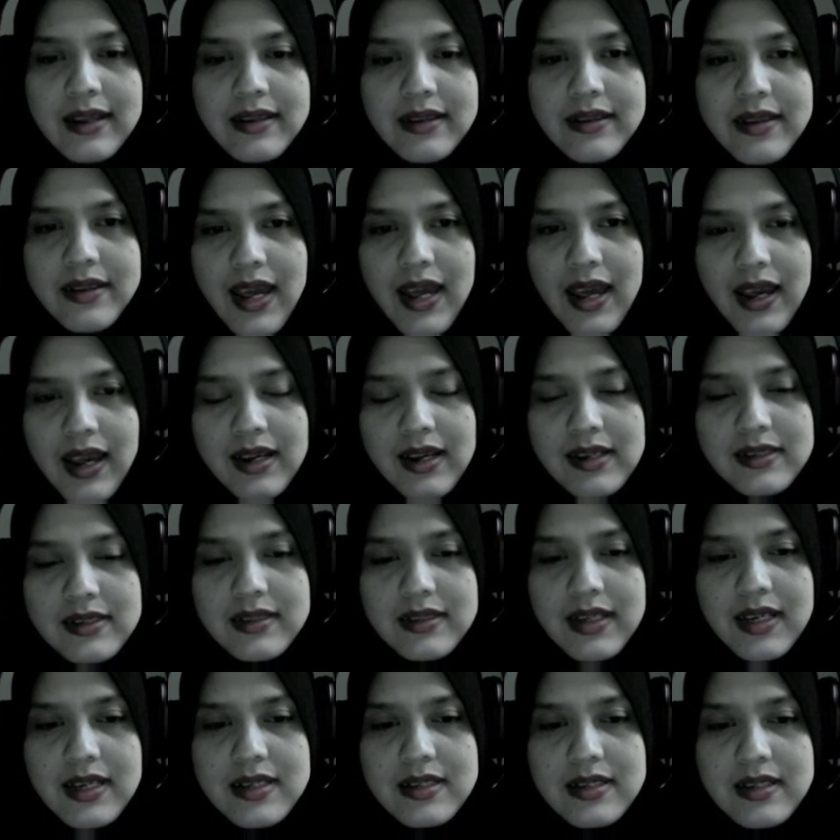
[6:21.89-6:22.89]
Next
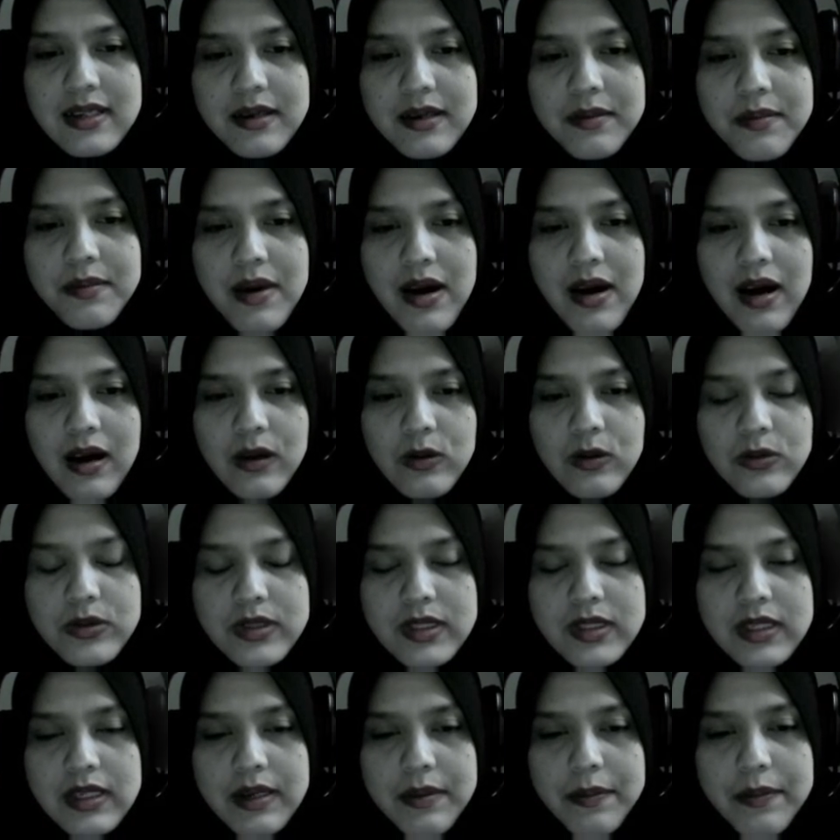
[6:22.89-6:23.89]
is
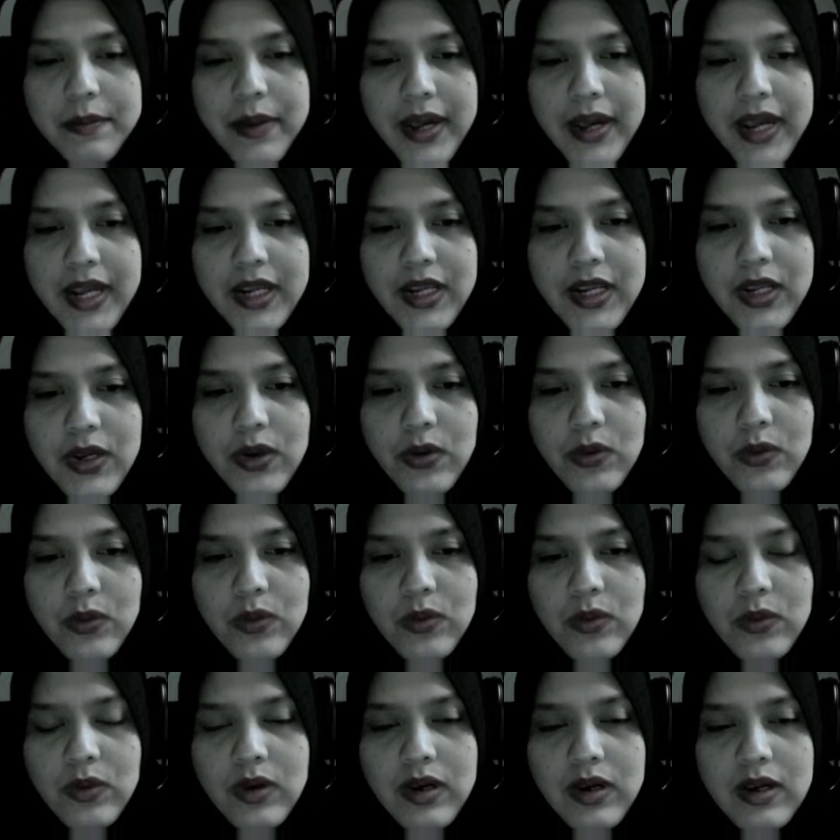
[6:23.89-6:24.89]
about
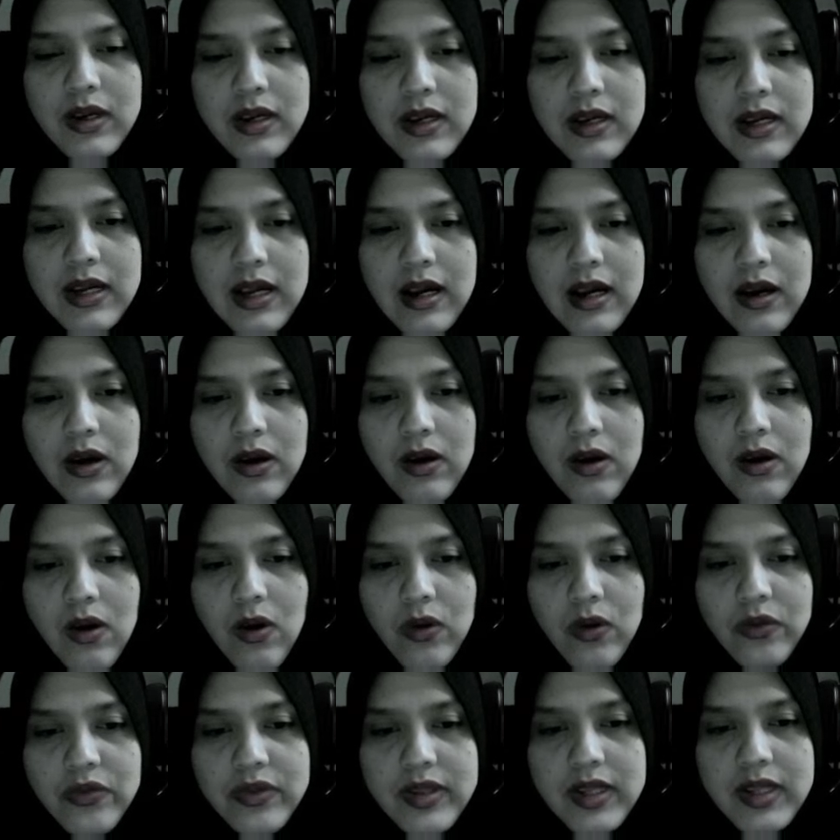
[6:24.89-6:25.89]
Menu
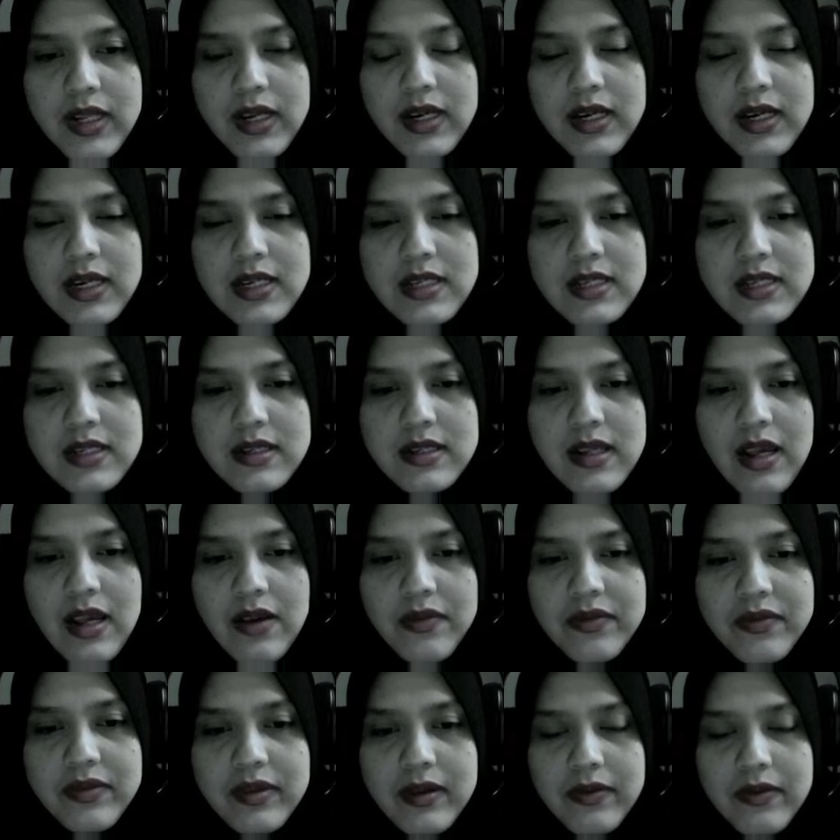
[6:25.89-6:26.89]
of Learn
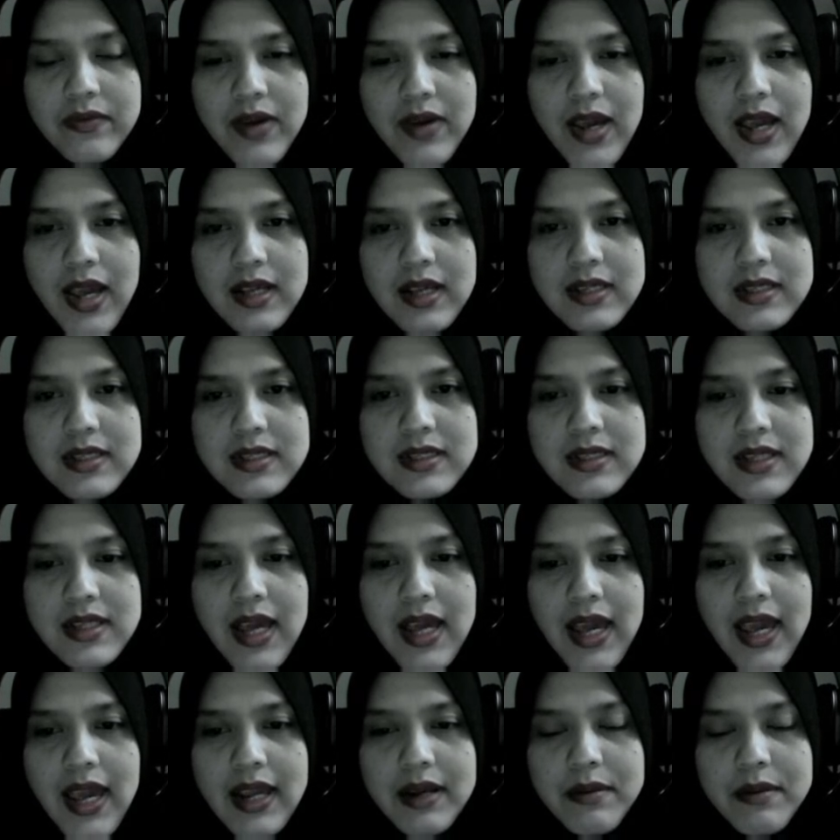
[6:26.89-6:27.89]
Safe Defense
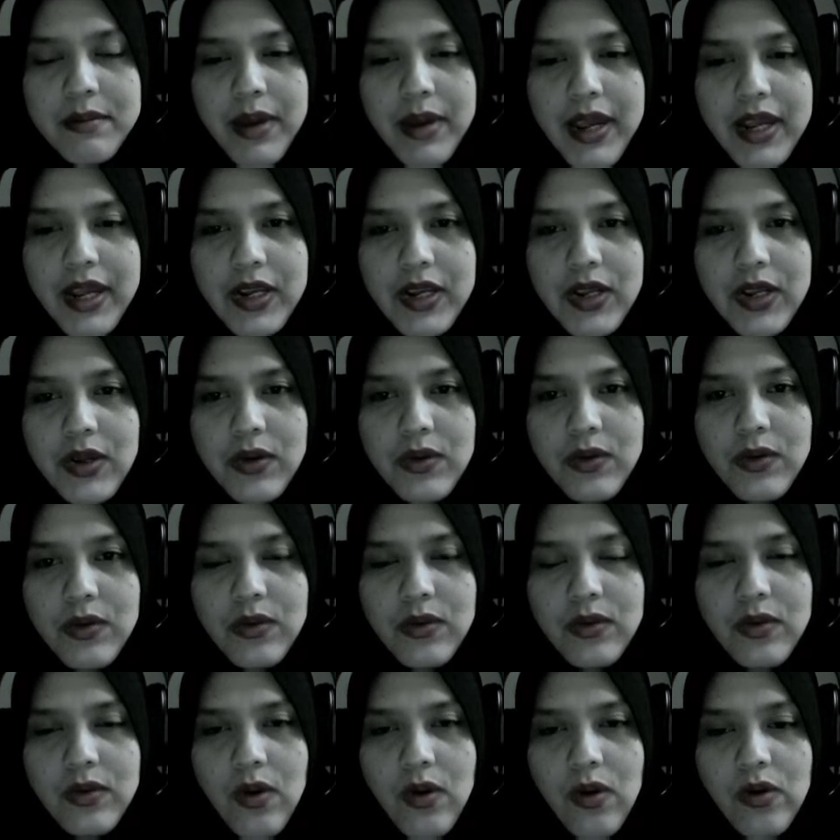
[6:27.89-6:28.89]
and
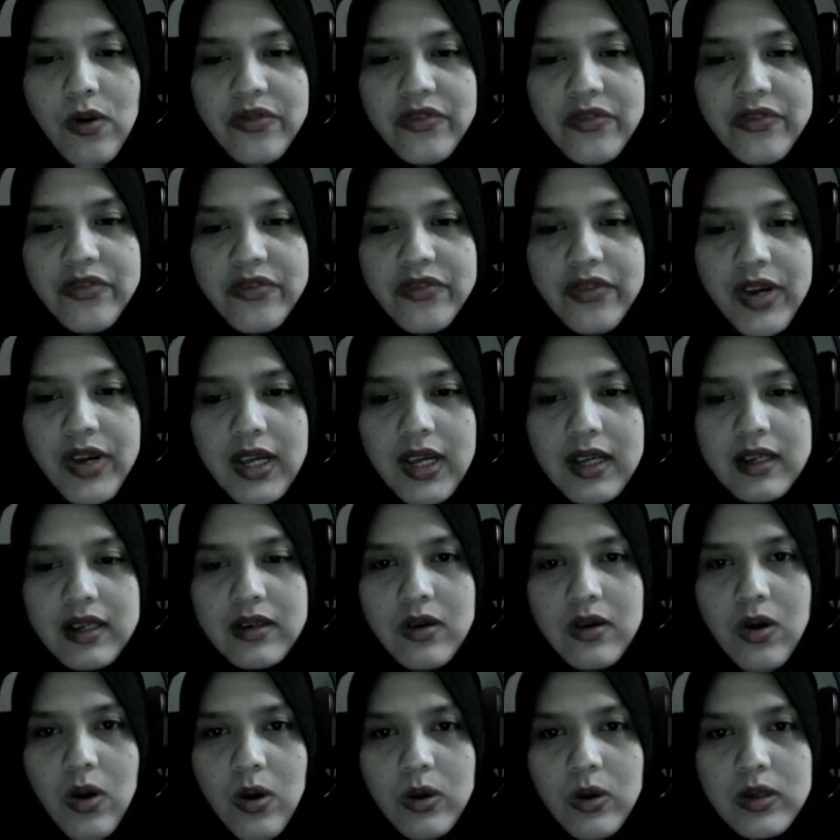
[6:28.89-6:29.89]
menu of
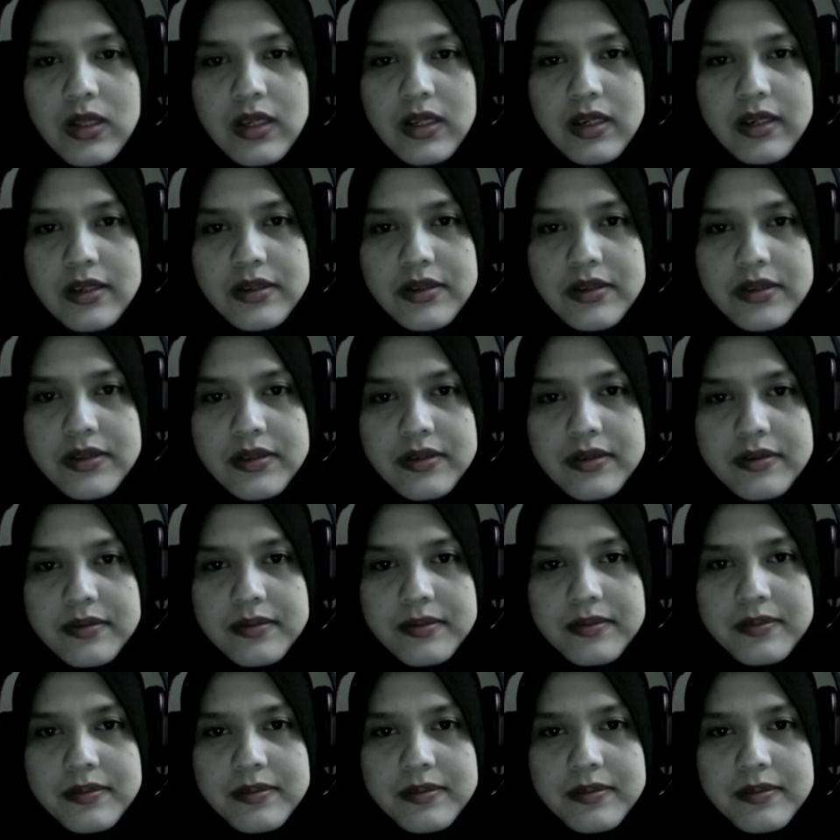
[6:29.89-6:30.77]
fake callers.